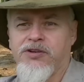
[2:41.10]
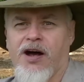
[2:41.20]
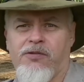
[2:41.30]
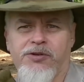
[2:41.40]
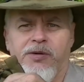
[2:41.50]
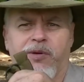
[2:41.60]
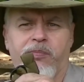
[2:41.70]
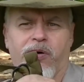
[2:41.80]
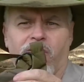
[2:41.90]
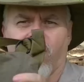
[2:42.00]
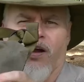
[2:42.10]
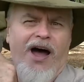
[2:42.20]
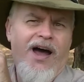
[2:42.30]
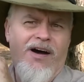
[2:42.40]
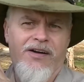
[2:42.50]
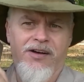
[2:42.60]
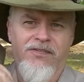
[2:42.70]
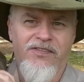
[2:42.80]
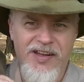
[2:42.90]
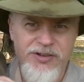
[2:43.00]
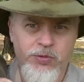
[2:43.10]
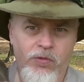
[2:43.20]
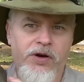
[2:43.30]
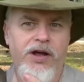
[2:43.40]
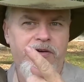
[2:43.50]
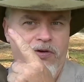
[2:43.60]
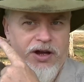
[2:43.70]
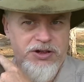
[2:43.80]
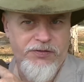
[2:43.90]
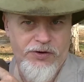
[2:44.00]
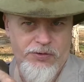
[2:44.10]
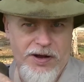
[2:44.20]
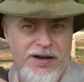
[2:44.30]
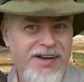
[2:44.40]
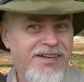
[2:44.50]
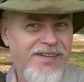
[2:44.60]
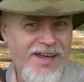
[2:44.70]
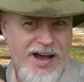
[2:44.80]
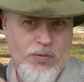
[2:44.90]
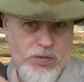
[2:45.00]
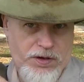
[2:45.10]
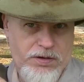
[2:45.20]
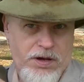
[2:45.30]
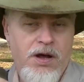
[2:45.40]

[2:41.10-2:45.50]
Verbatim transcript: is I will simply pull out of this one and transfer directly into that one